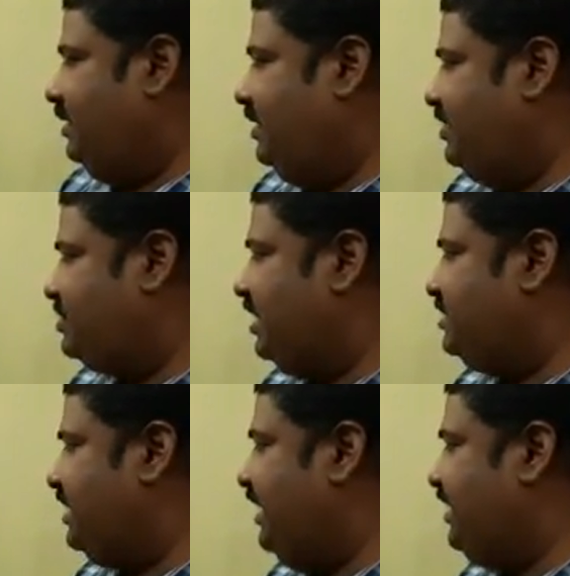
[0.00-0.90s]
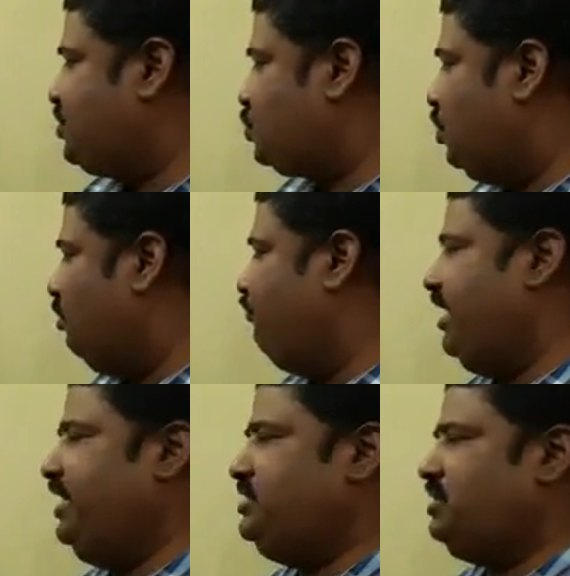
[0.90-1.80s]
research and strong
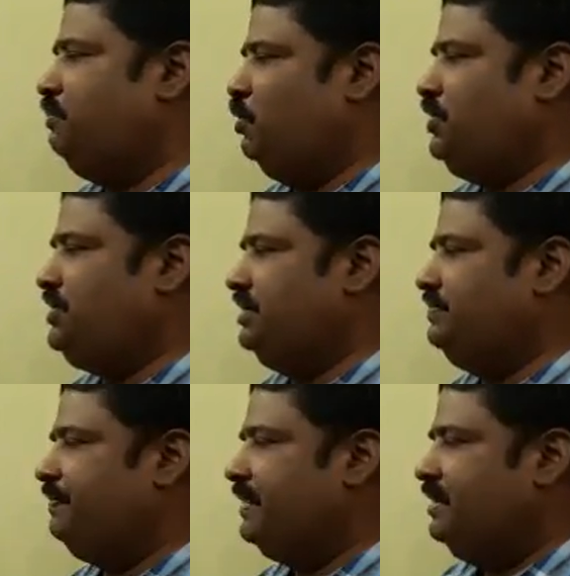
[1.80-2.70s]
financial position.